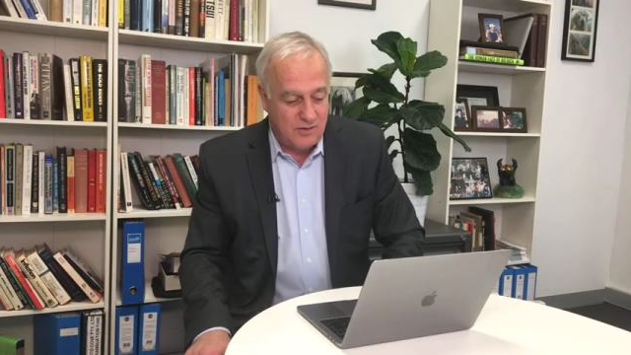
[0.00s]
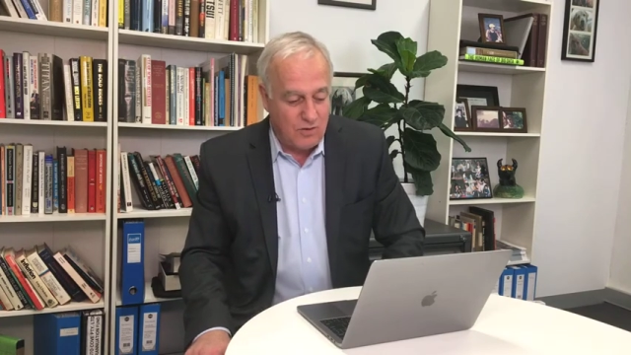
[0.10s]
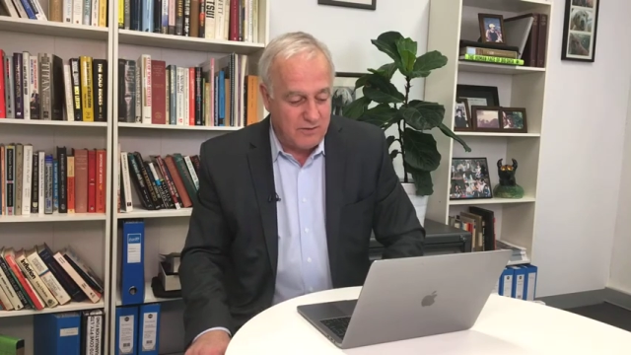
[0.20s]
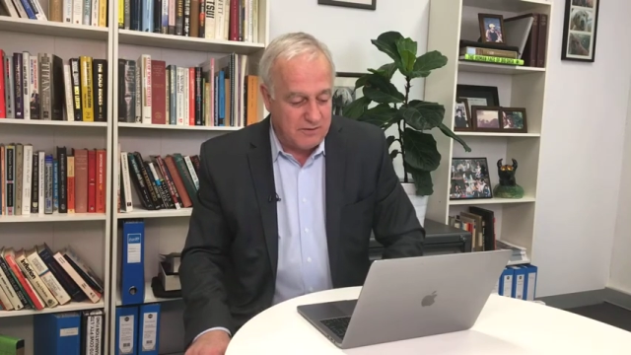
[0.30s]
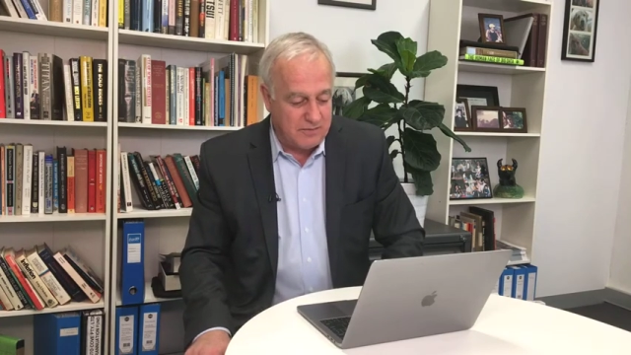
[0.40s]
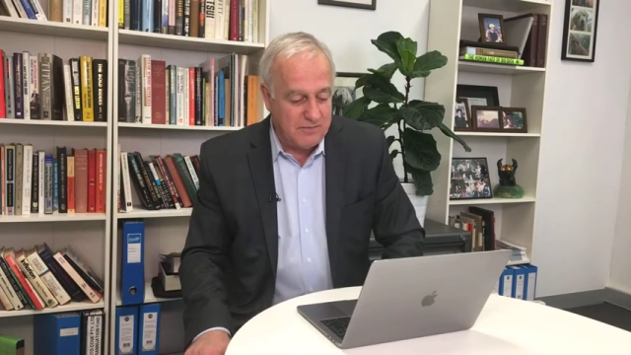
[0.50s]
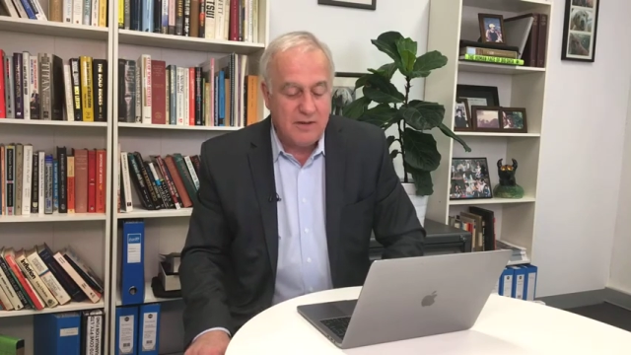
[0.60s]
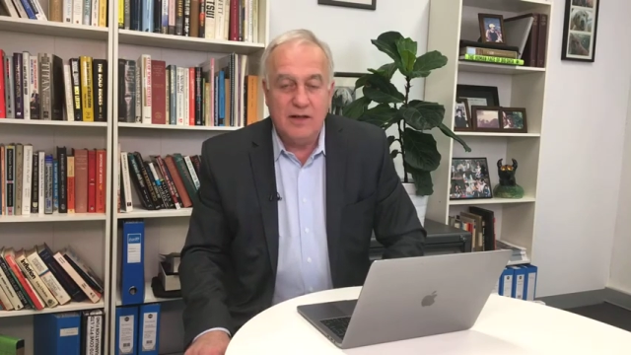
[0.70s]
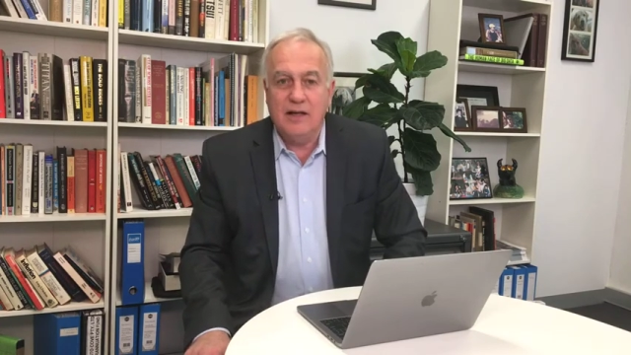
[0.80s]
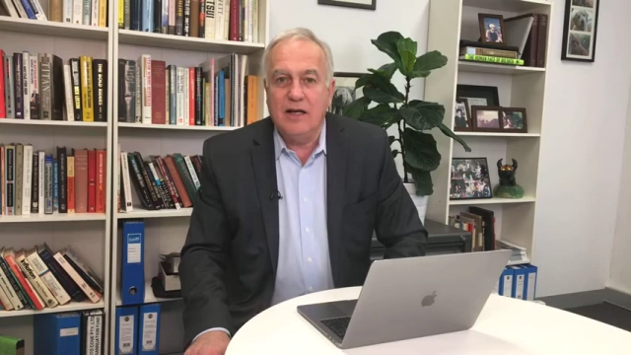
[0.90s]
all of them,
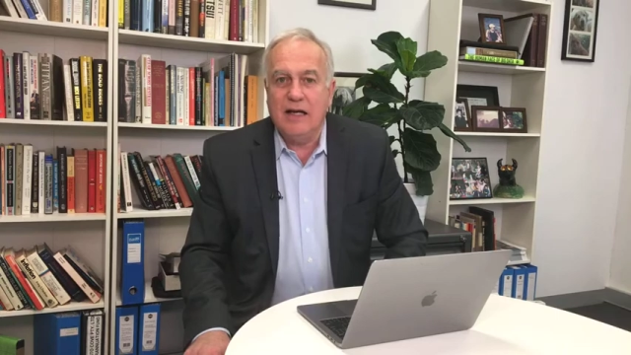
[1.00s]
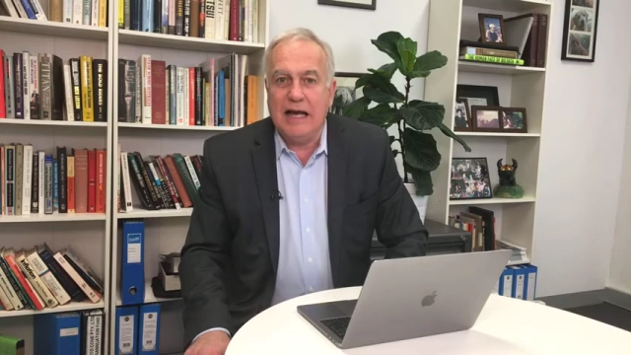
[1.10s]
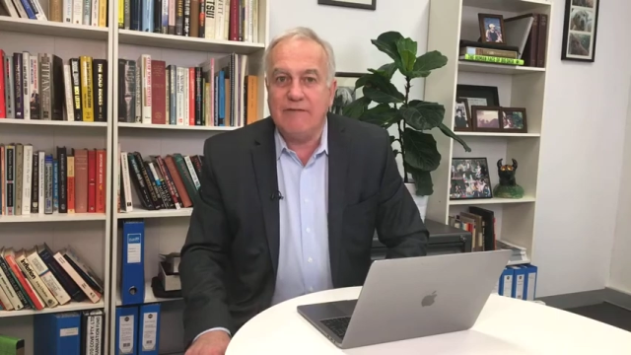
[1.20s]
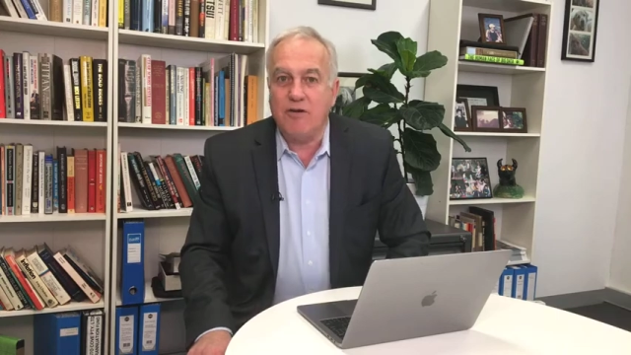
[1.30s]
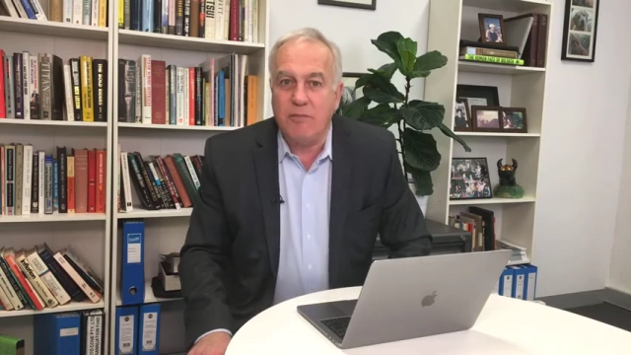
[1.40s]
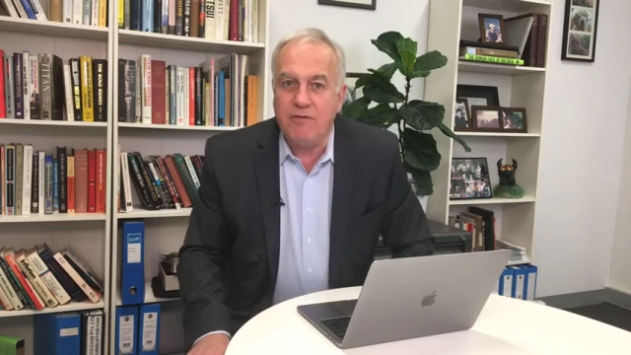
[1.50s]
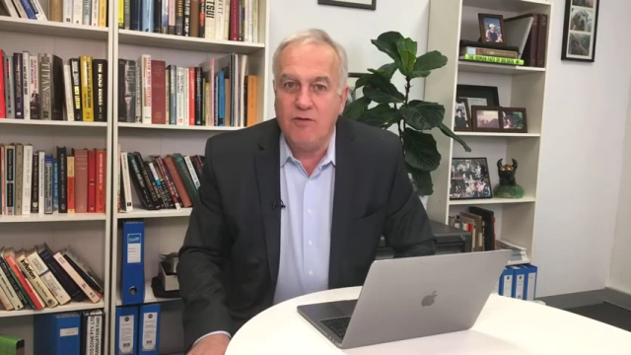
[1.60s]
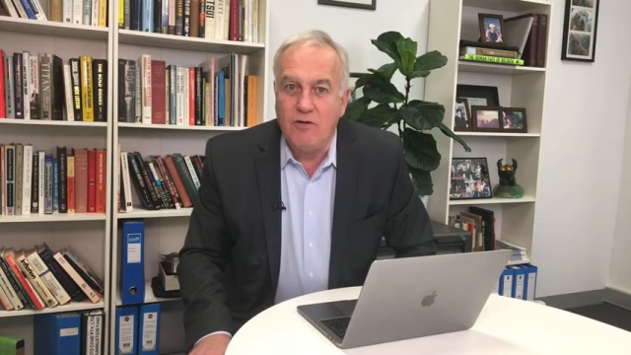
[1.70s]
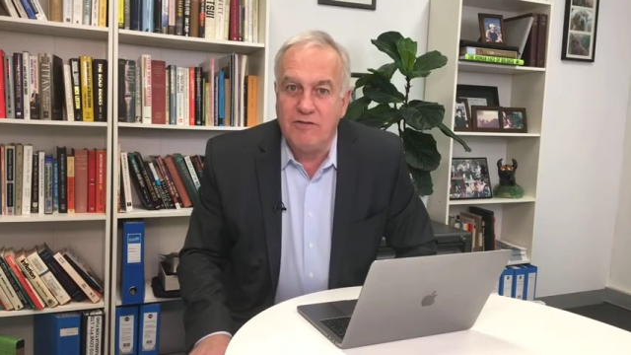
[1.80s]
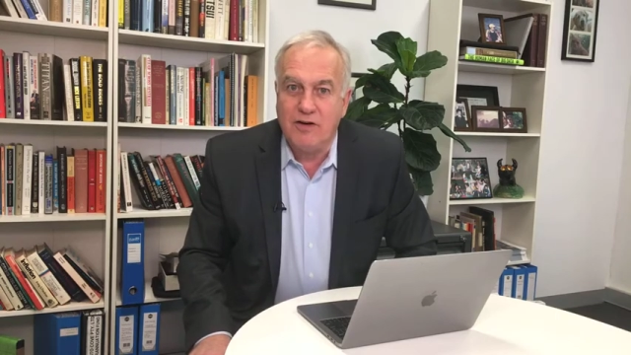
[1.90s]
have not
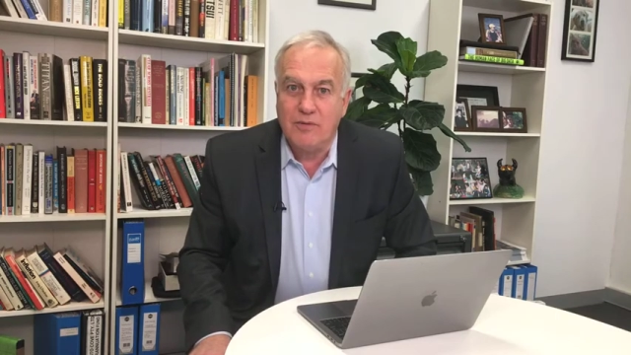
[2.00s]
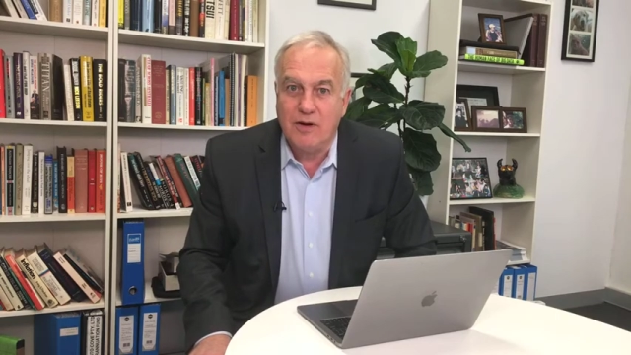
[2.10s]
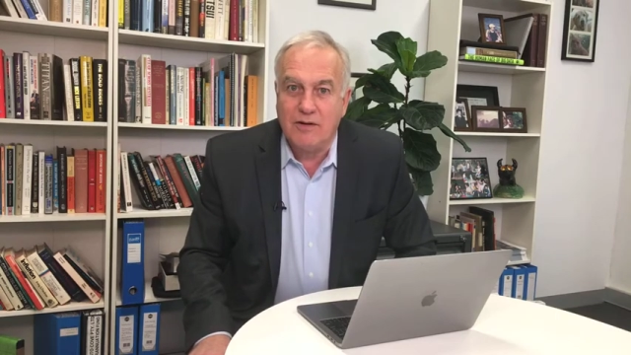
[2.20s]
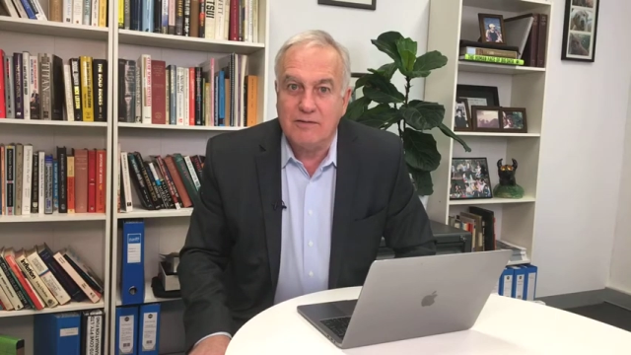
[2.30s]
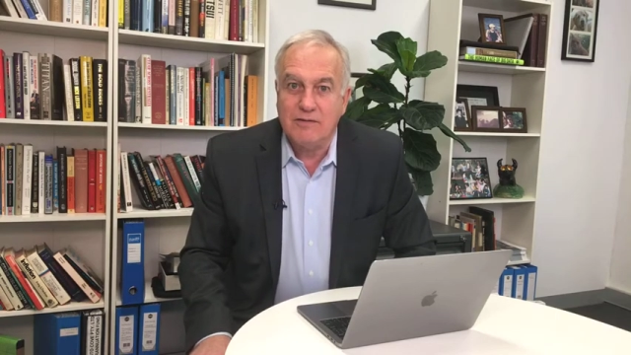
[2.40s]
performed very well.